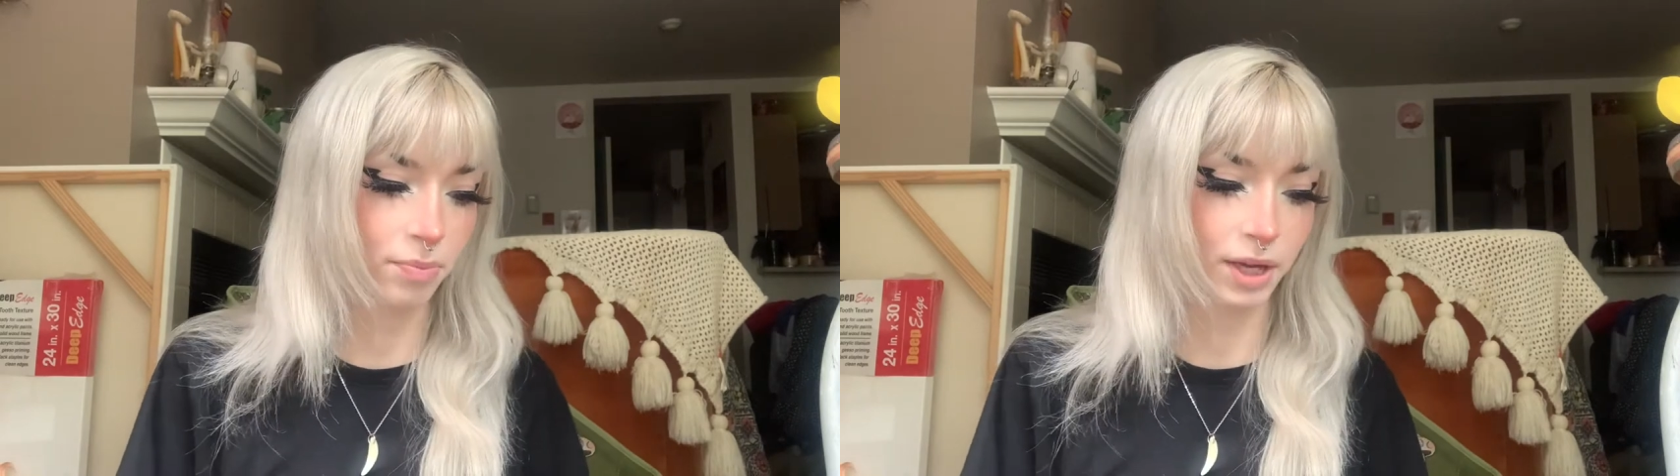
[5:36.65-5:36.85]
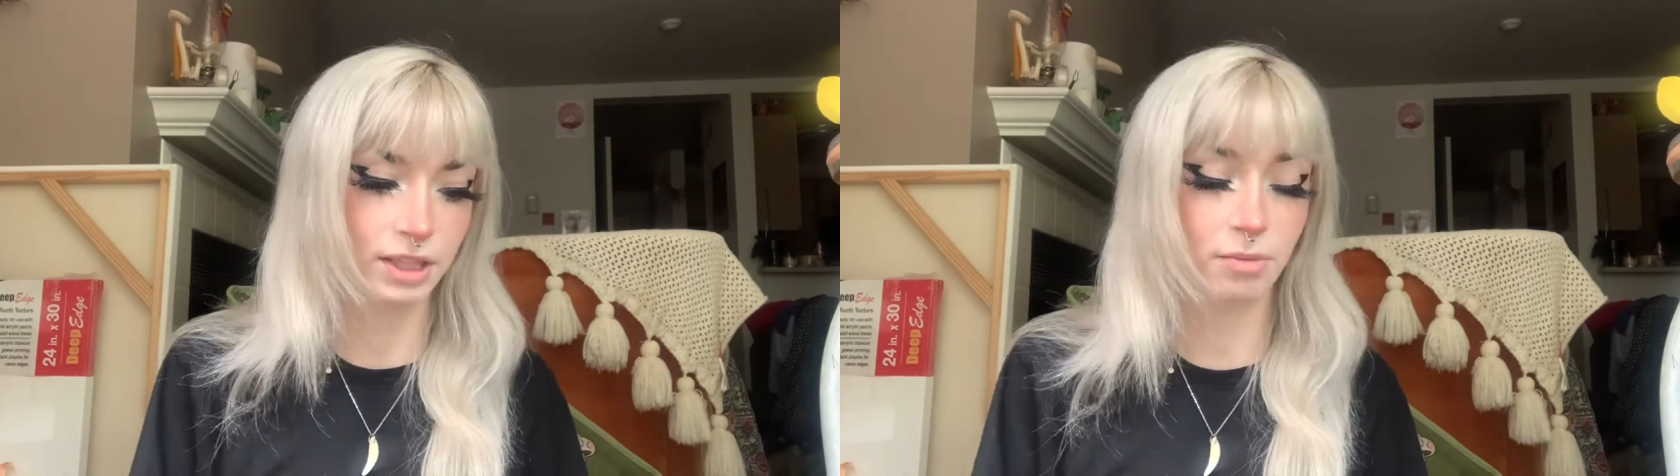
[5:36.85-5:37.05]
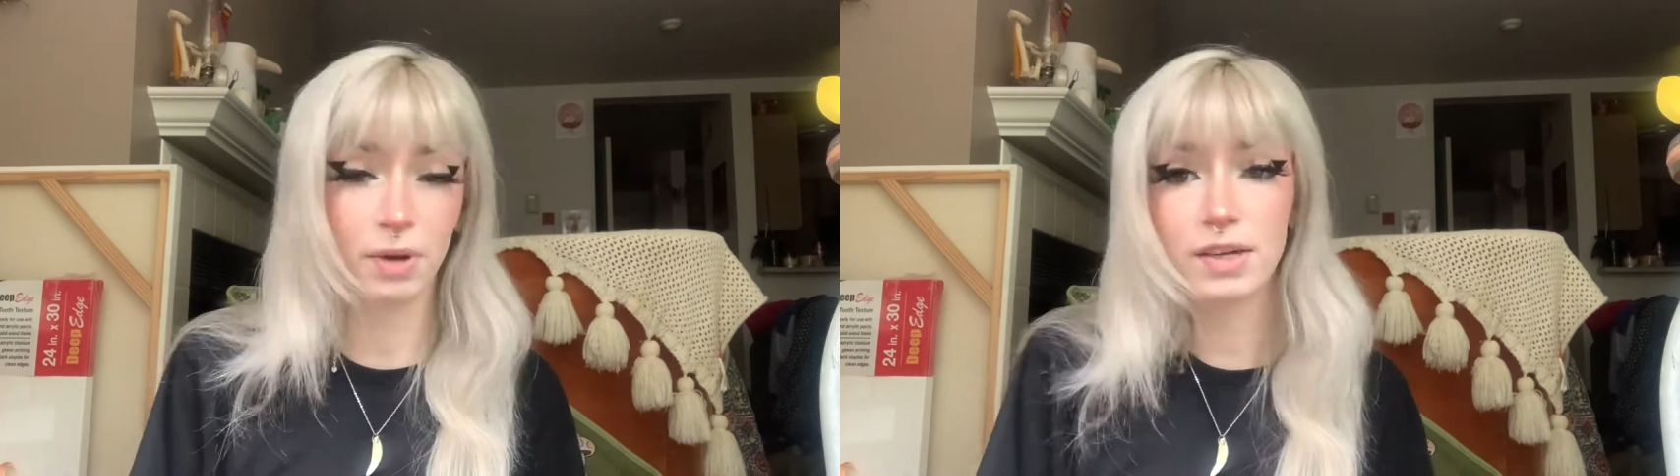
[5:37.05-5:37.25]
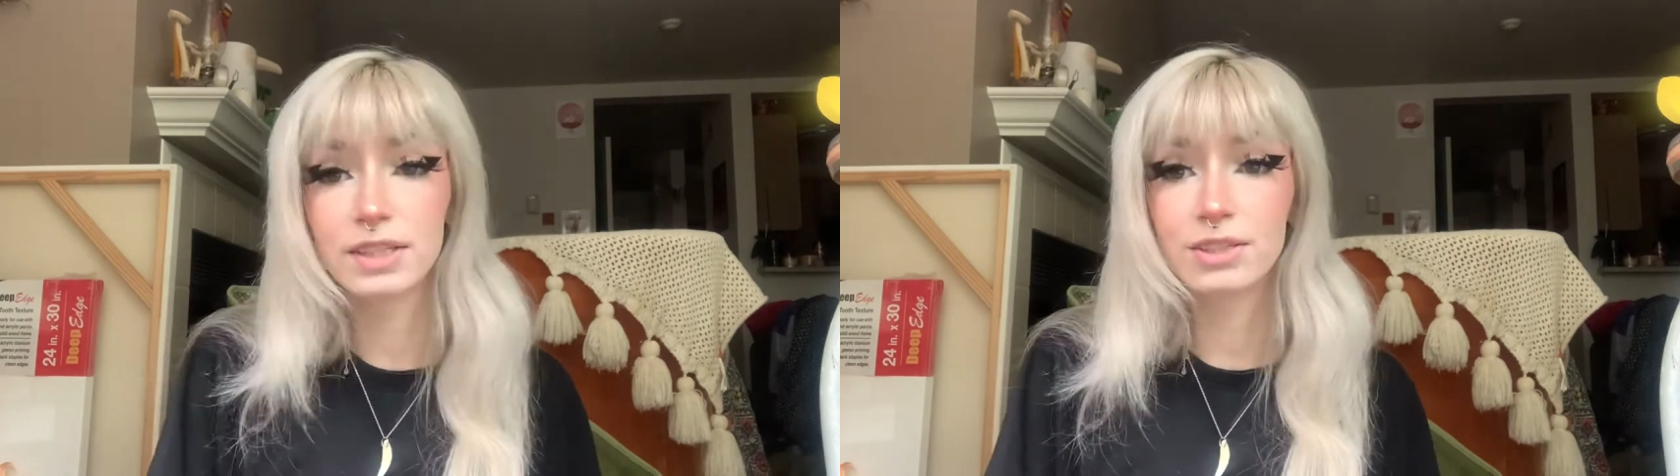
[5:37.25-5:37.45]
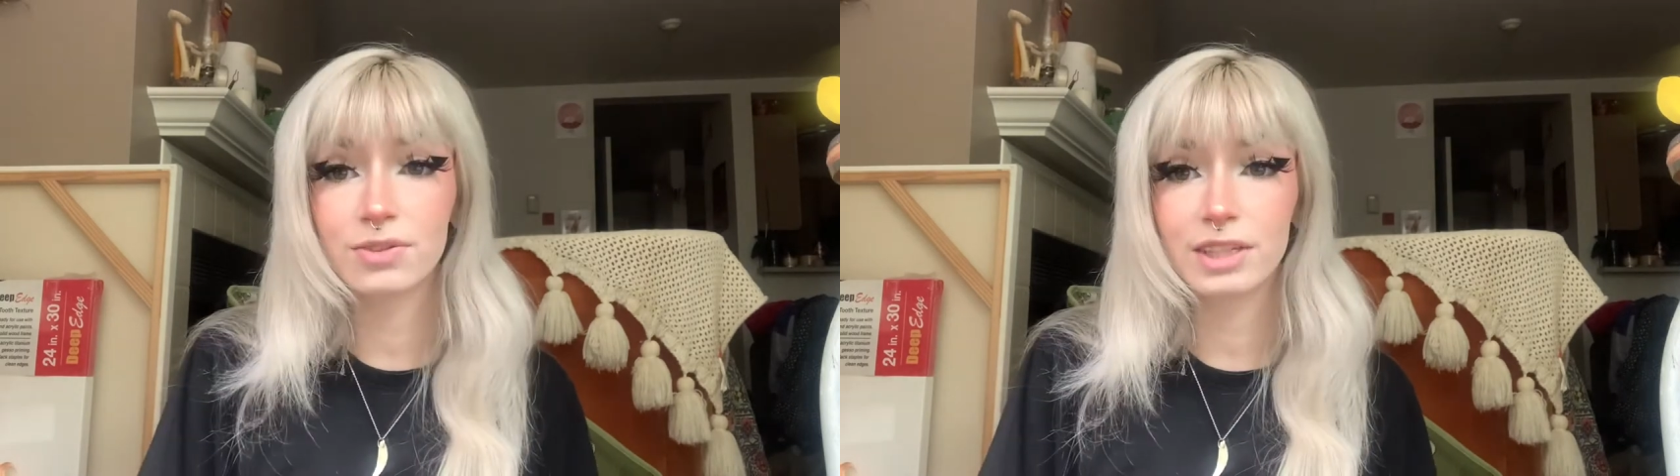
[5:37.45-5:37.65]
But the
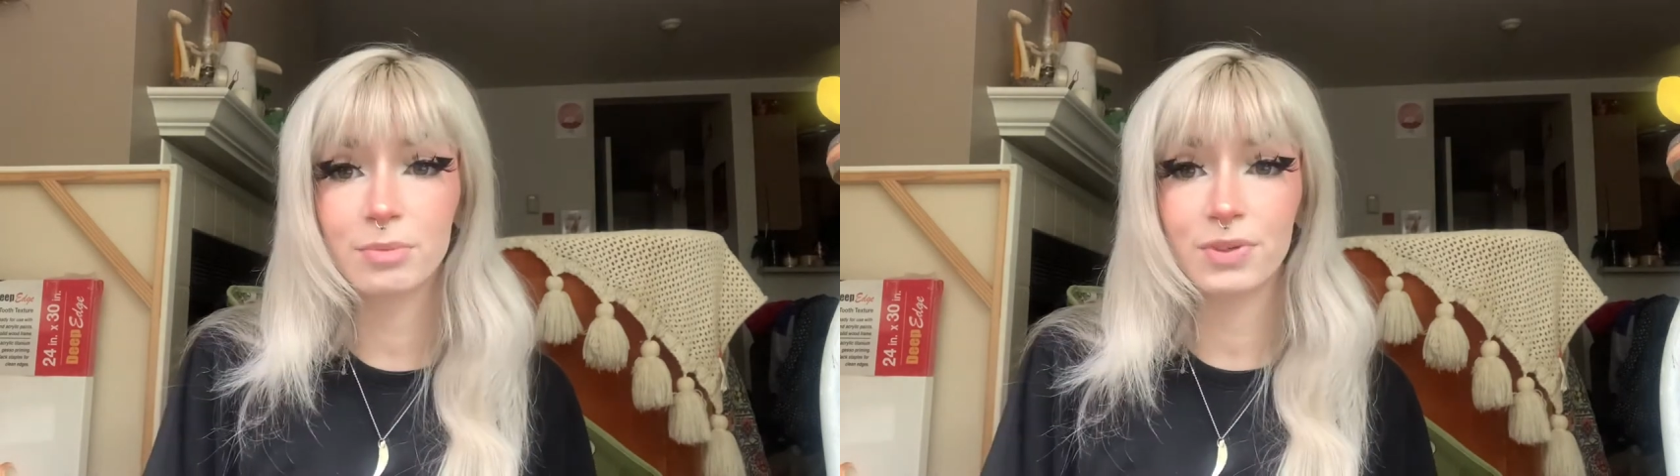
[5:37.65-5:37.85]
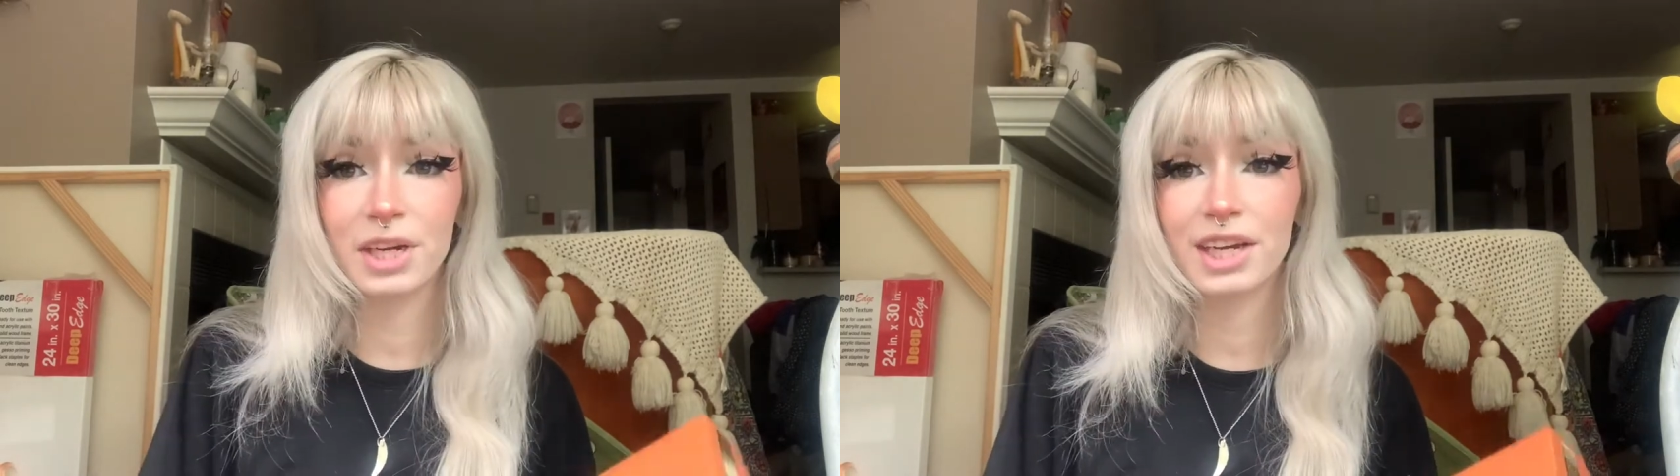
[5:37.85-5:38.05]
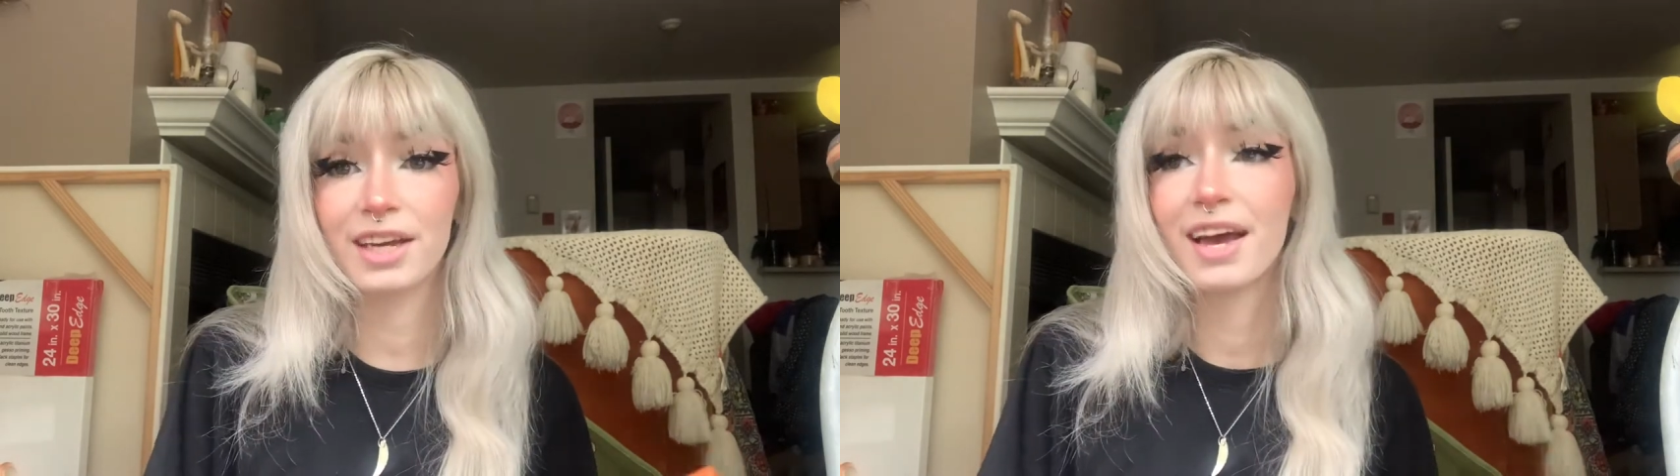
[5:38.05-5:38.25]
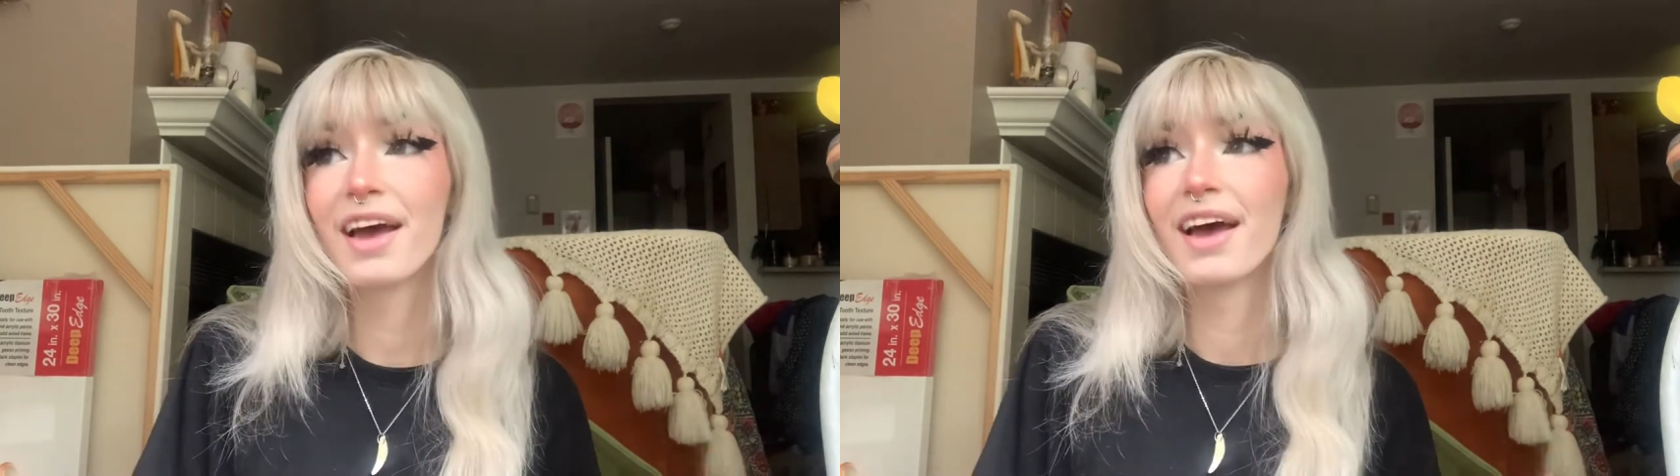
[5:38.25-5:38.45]
boxes are really pretty